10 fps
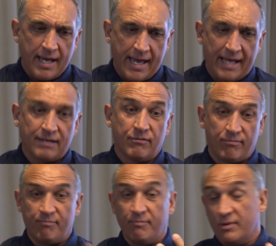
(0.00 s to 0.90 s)
and
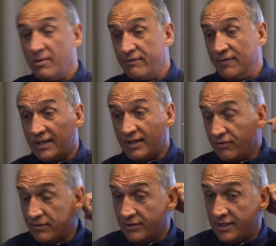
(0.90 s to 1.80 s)
quite frankly
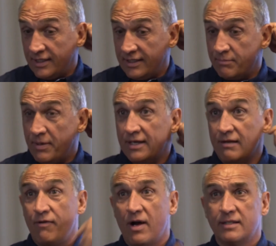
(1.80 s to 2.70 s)
through an
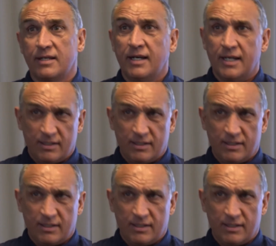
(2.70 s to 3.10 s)
independent advisor.